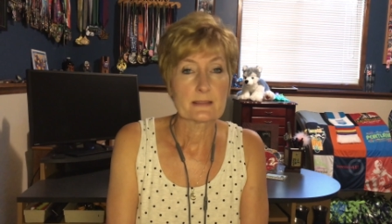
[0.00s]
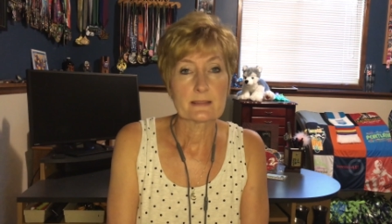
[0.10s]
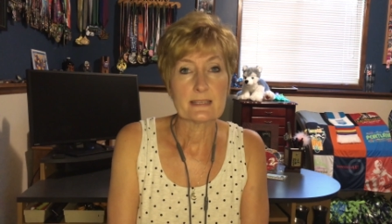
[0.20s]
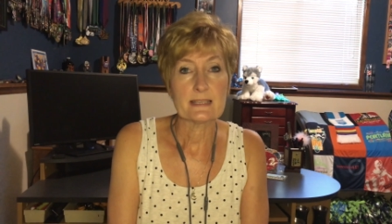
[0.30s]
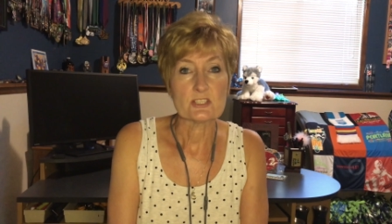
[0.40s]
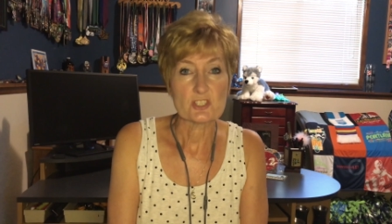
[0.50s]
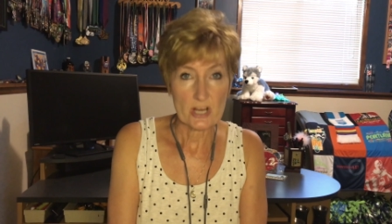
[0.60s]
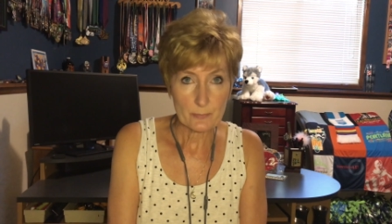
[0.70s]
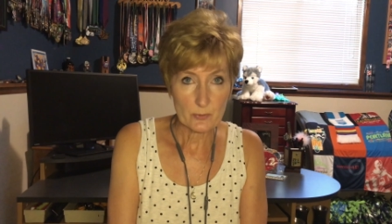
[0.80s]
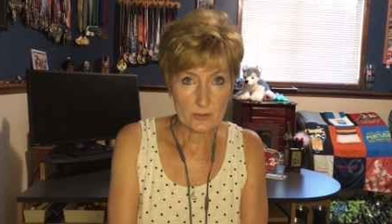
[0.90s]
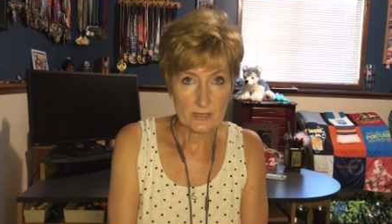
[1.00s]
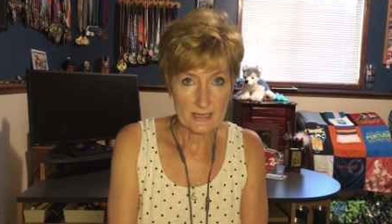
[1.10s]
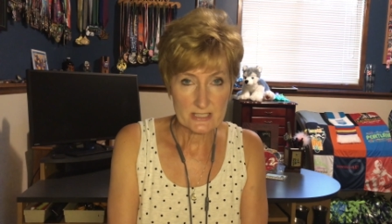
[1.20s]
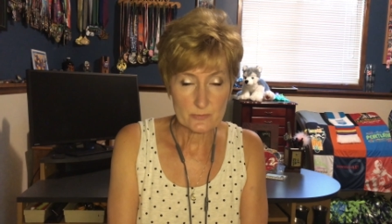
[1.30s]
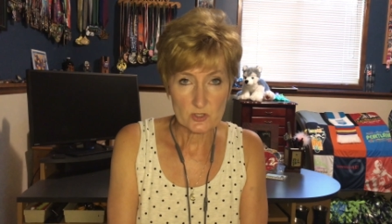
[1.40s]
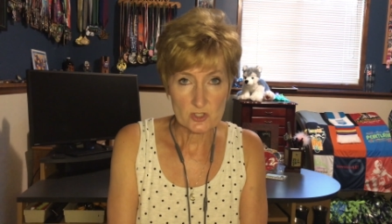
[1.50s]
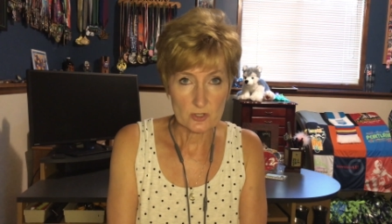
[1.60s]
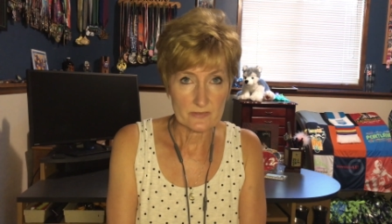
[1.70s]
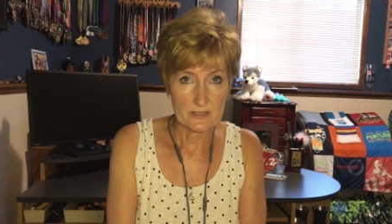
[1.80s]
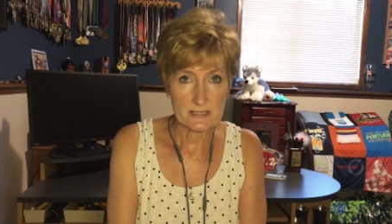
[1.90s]
The Jaybird customer
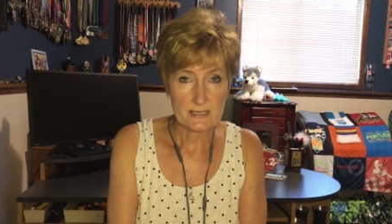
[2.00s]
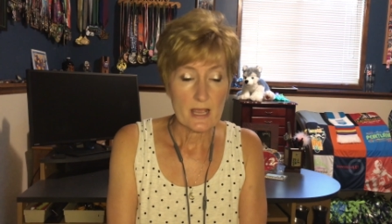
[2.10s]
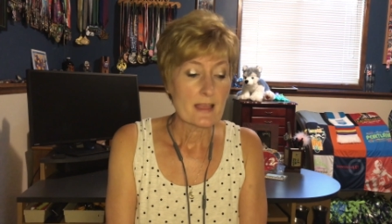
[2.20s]
service,